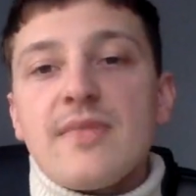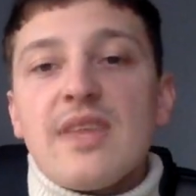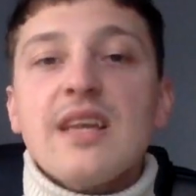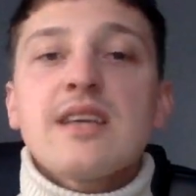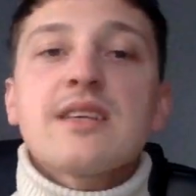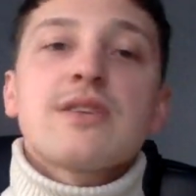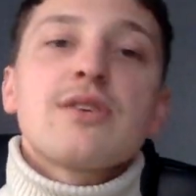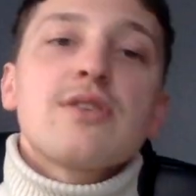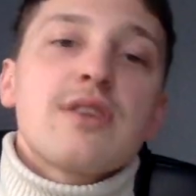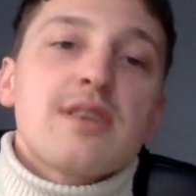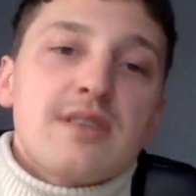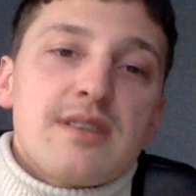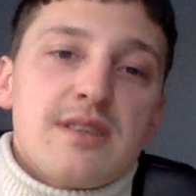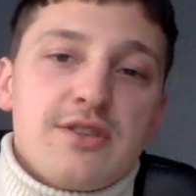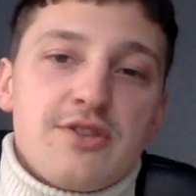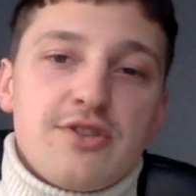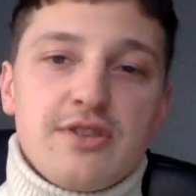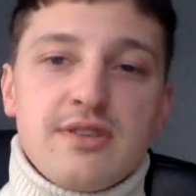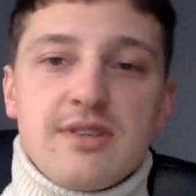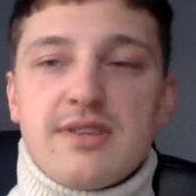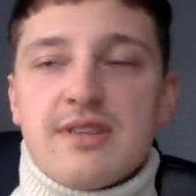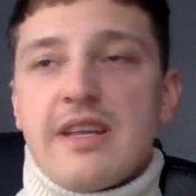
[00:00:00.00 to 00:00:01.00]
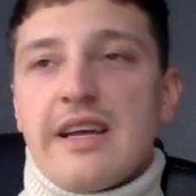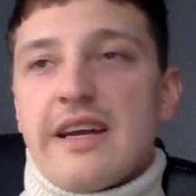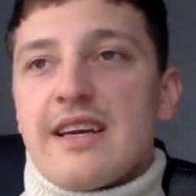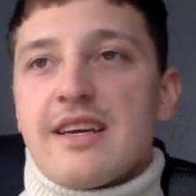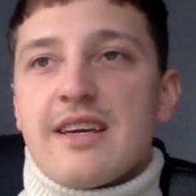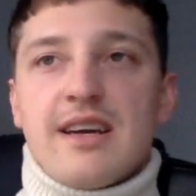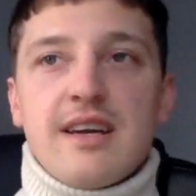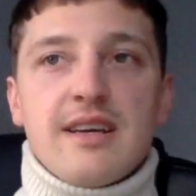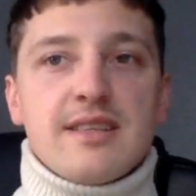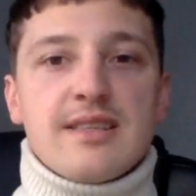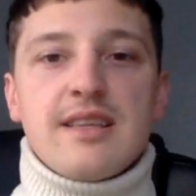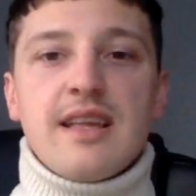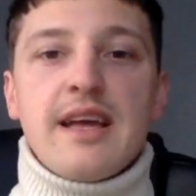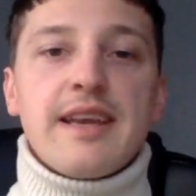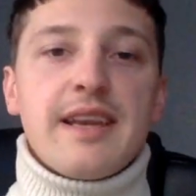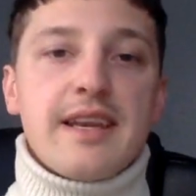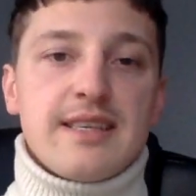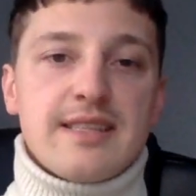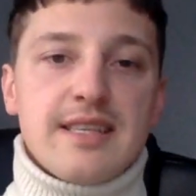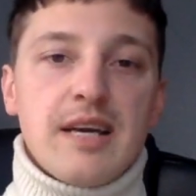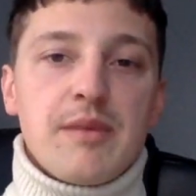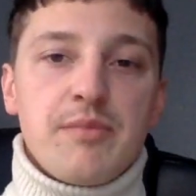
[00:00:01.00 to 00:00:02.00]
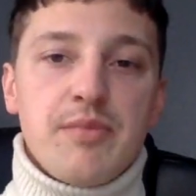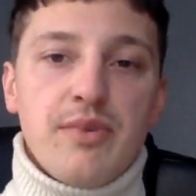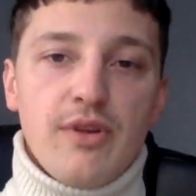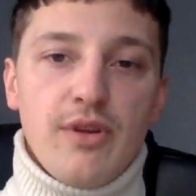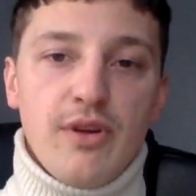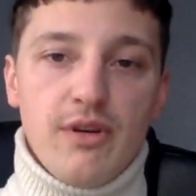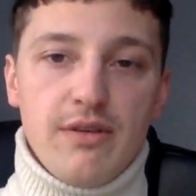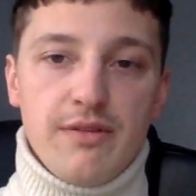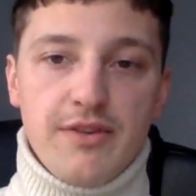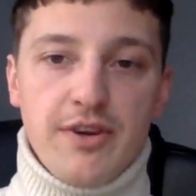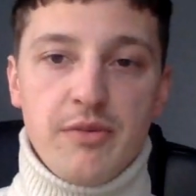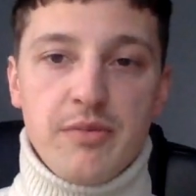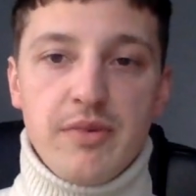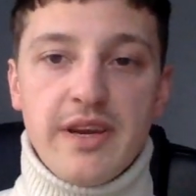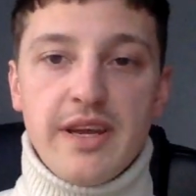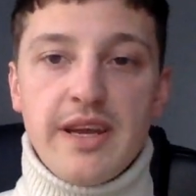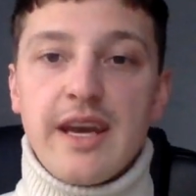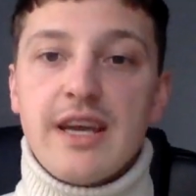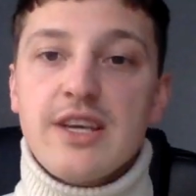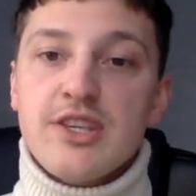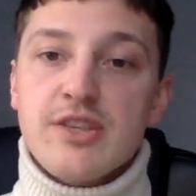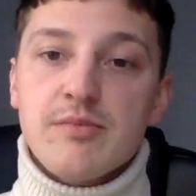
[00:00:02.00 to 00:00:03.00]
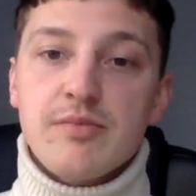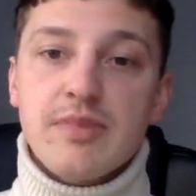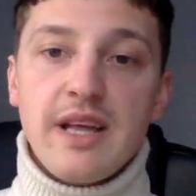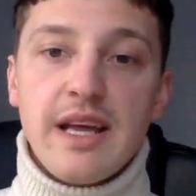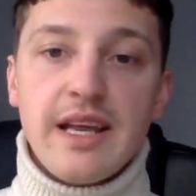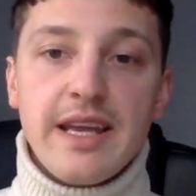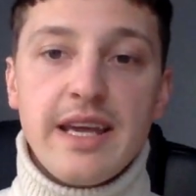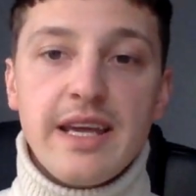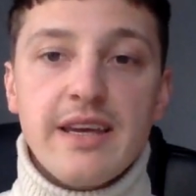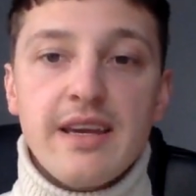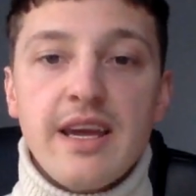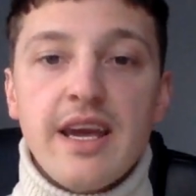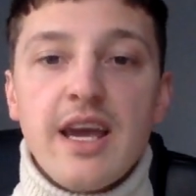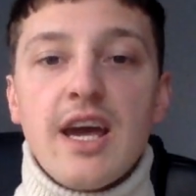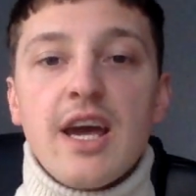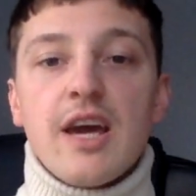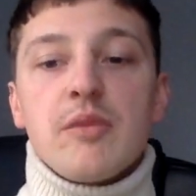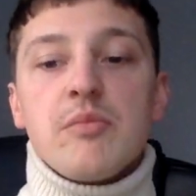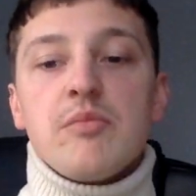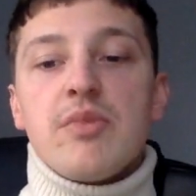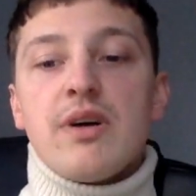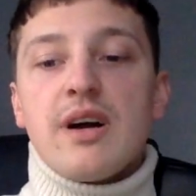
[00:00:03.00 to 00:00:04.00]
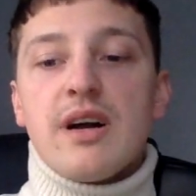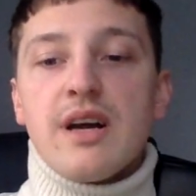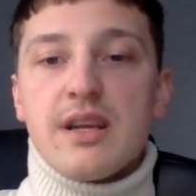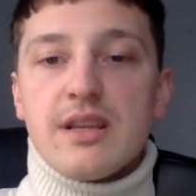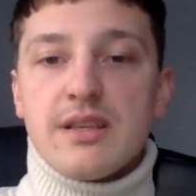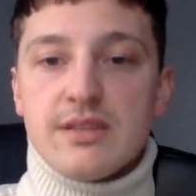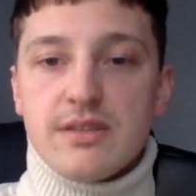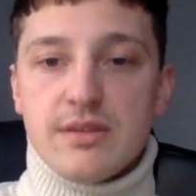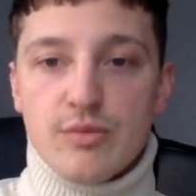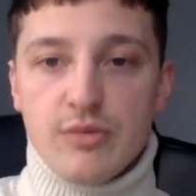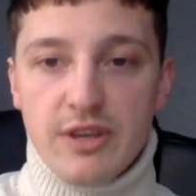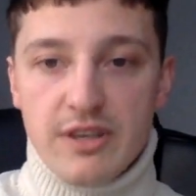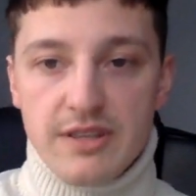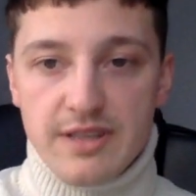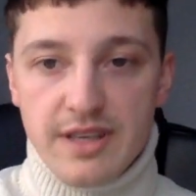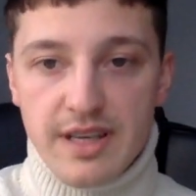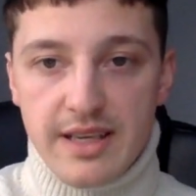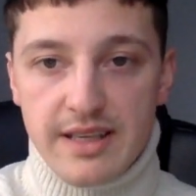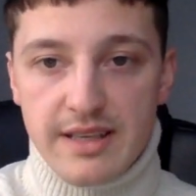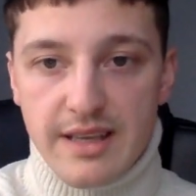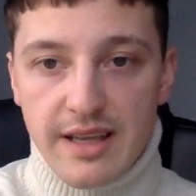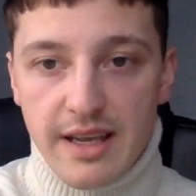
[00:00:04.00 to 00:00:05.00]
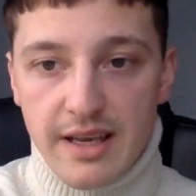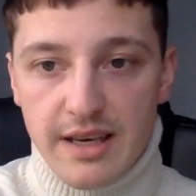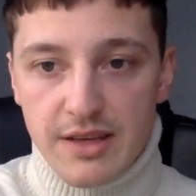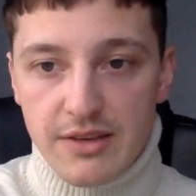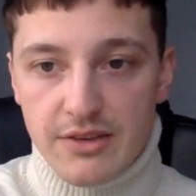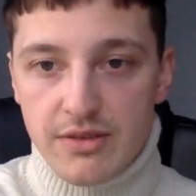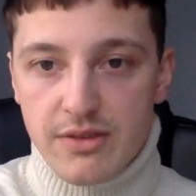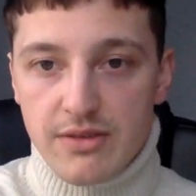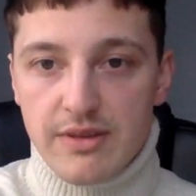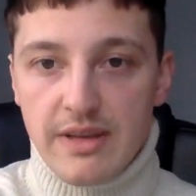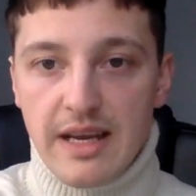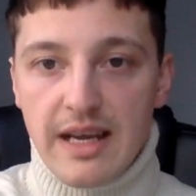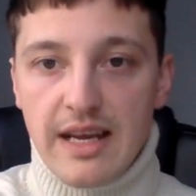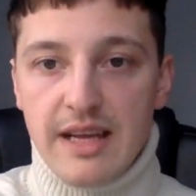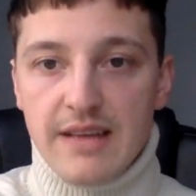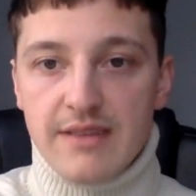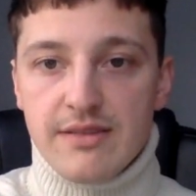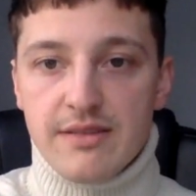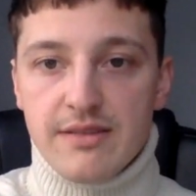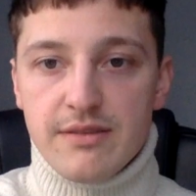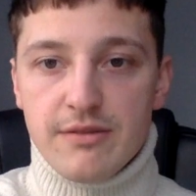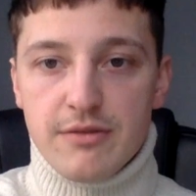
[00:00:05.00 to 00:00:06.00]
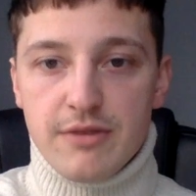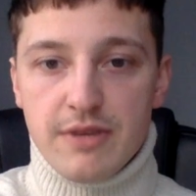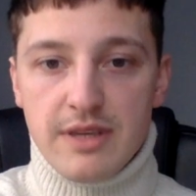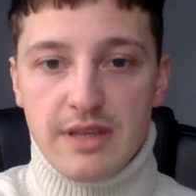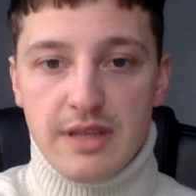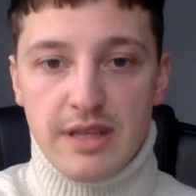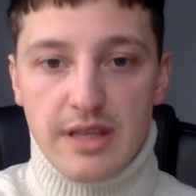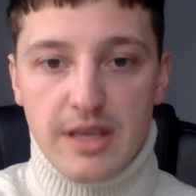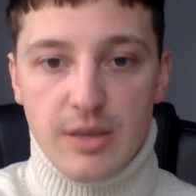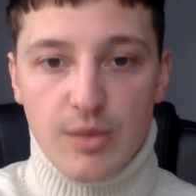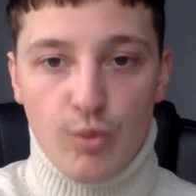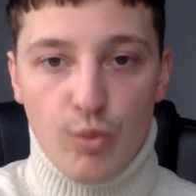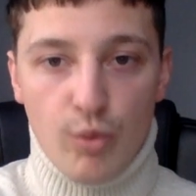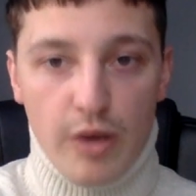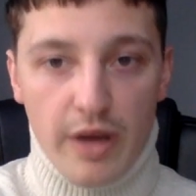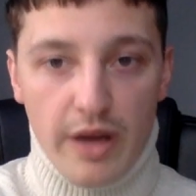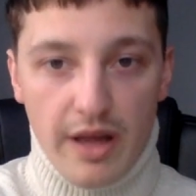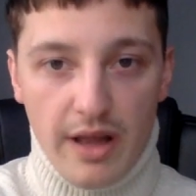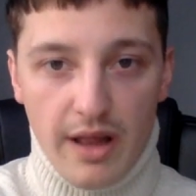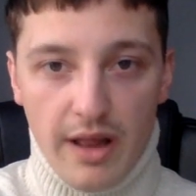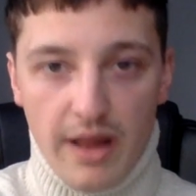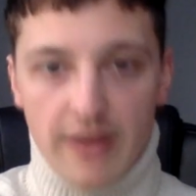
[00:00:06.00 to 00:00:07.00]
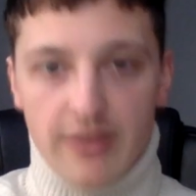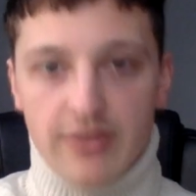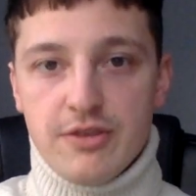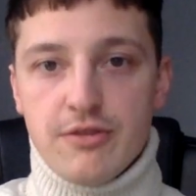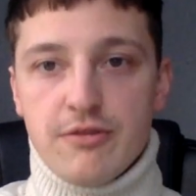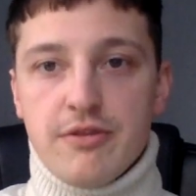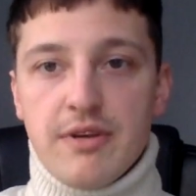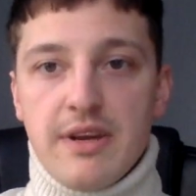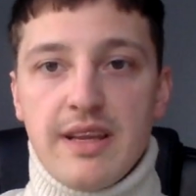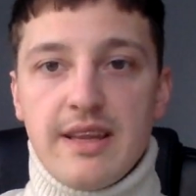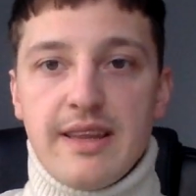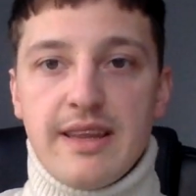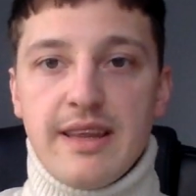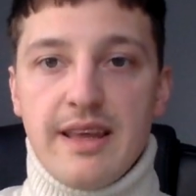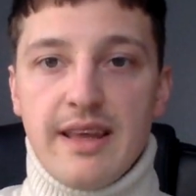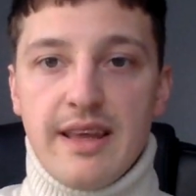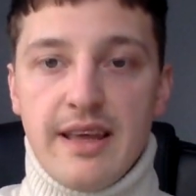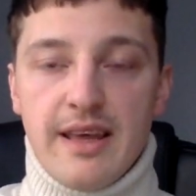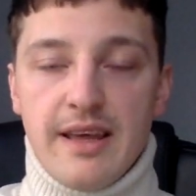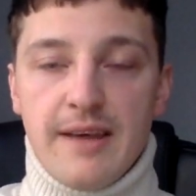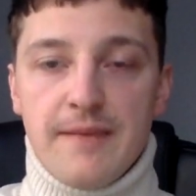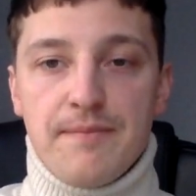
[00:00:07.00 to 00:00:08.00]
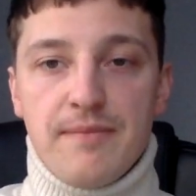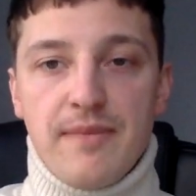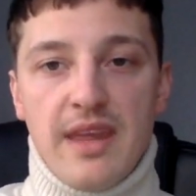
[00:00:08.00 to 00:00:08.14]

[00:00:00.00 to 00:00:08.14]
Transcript: So this is just like a slight example of communication planning, but we digged into that really well during the